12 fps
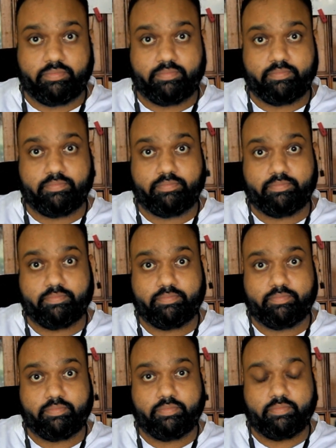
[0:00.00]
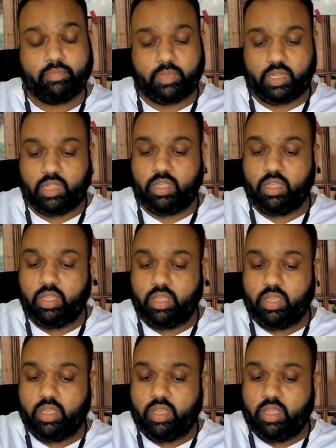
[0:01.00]

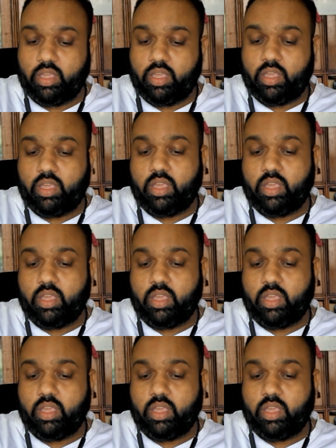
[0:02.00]
[no speech]